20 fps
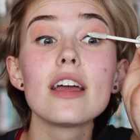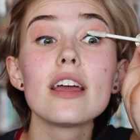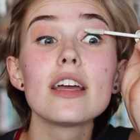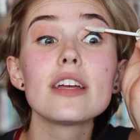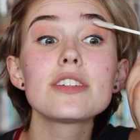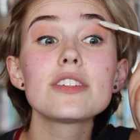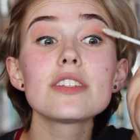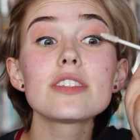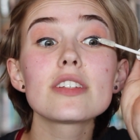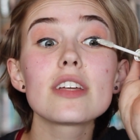
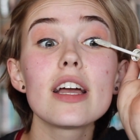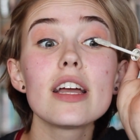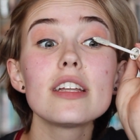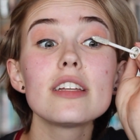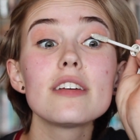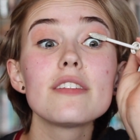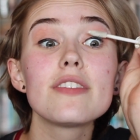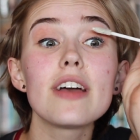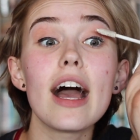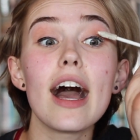it just
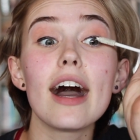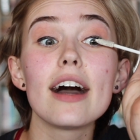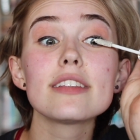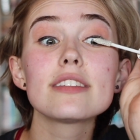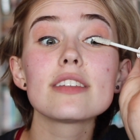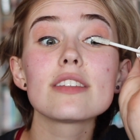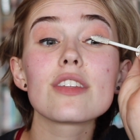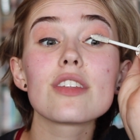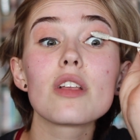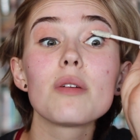kind of
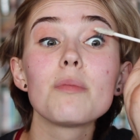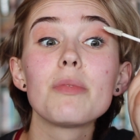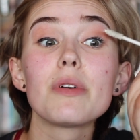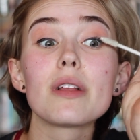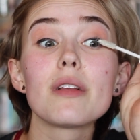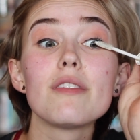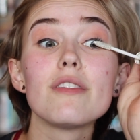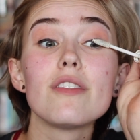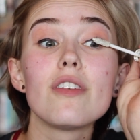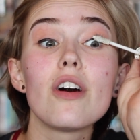adds a little
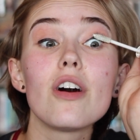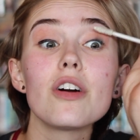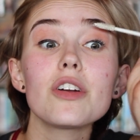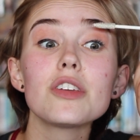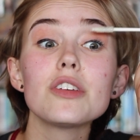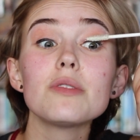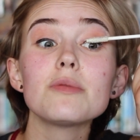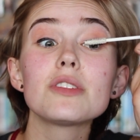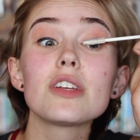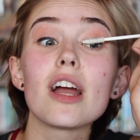bit of
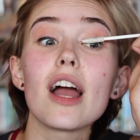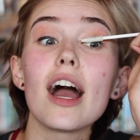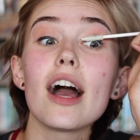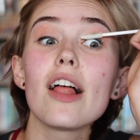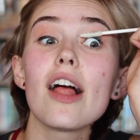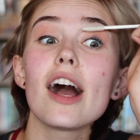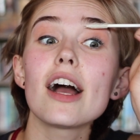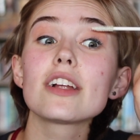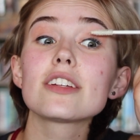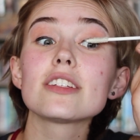volume to your
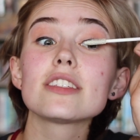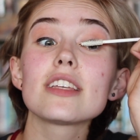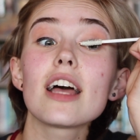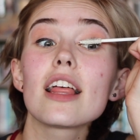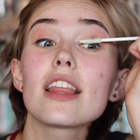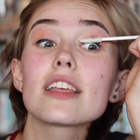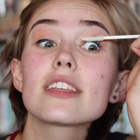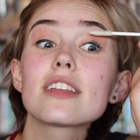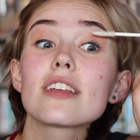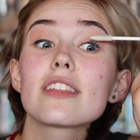eyelashes.
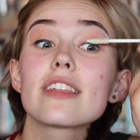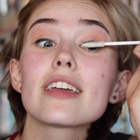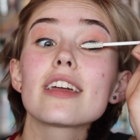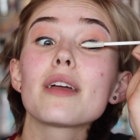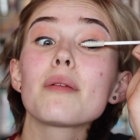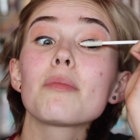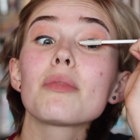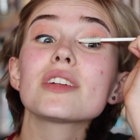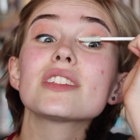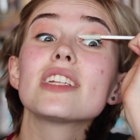I like to think
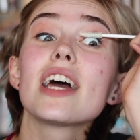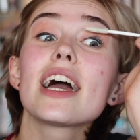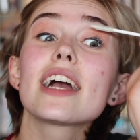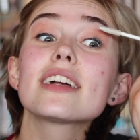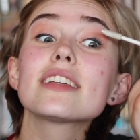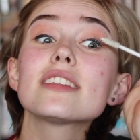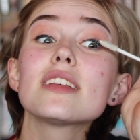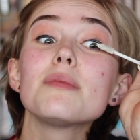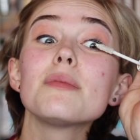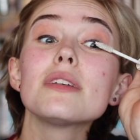it
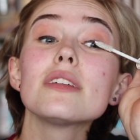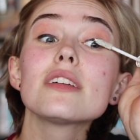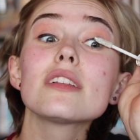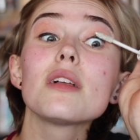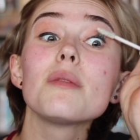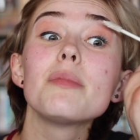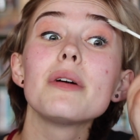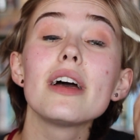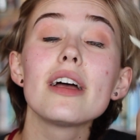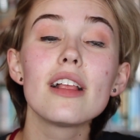protects them a
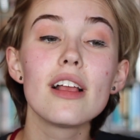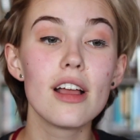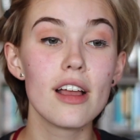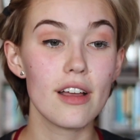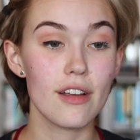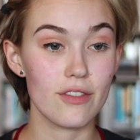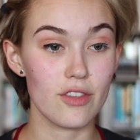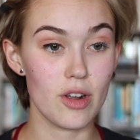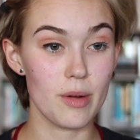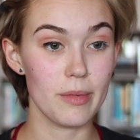little bit
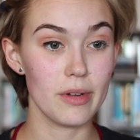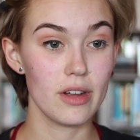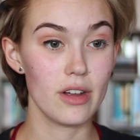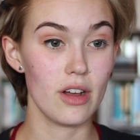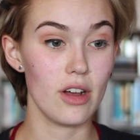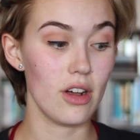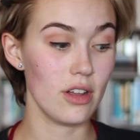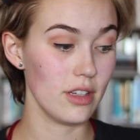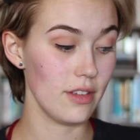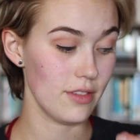from
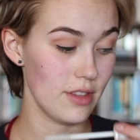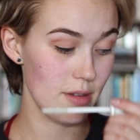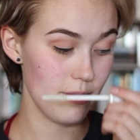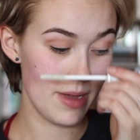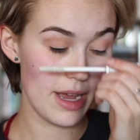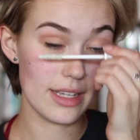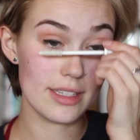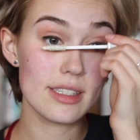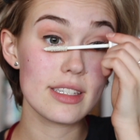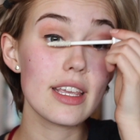all of the
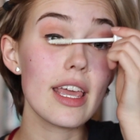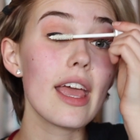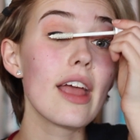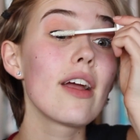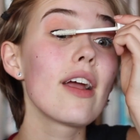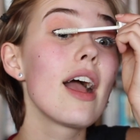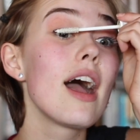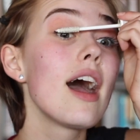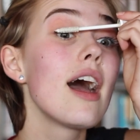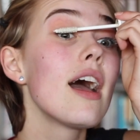
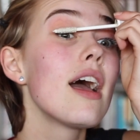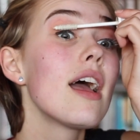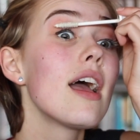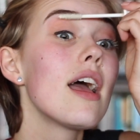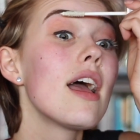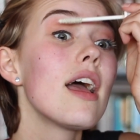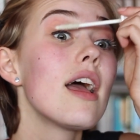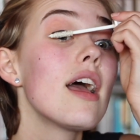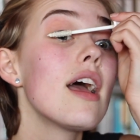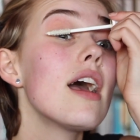mascara,
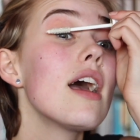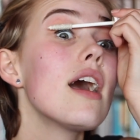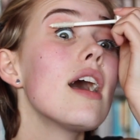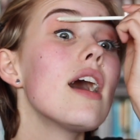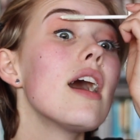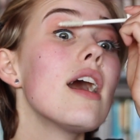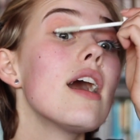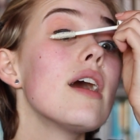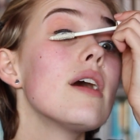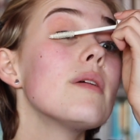
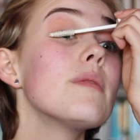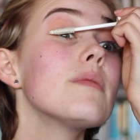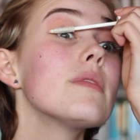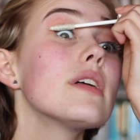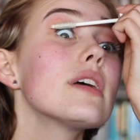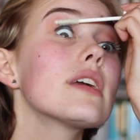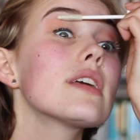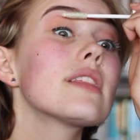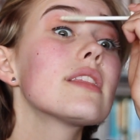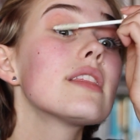
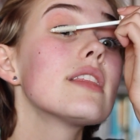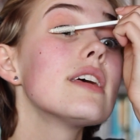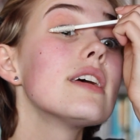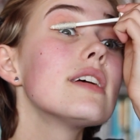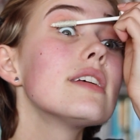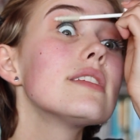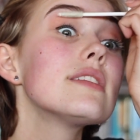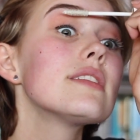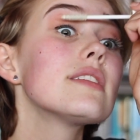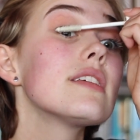like
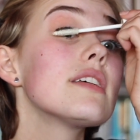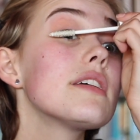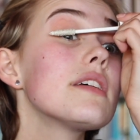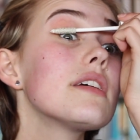this.